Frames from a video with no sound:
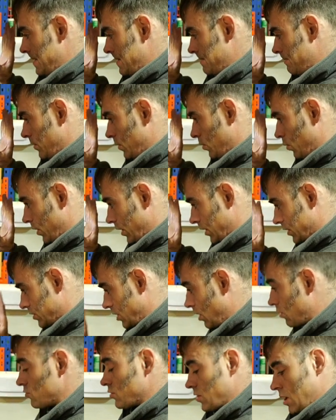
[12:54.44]
But what I
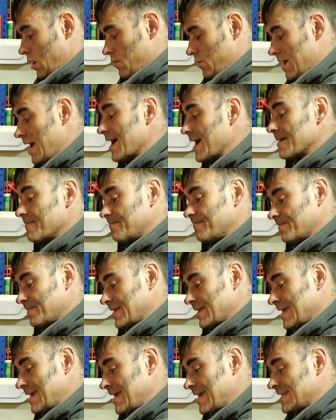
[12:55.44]
don't know
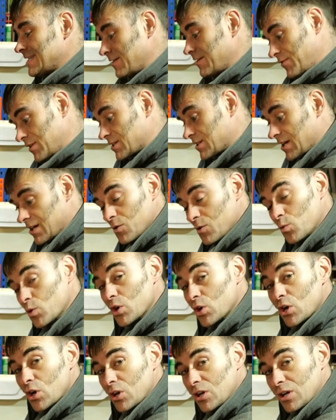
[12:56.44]
yet is if it's going to
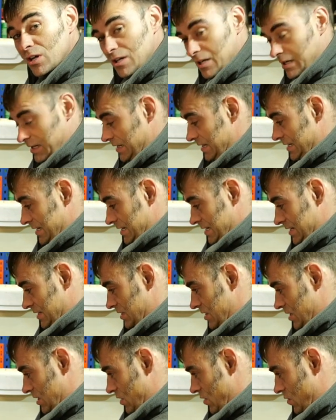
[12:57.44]
work.
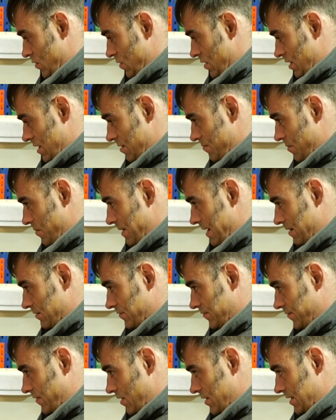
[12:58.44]
So I'm about
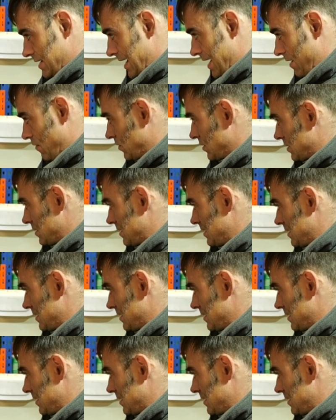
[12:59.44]
to find out.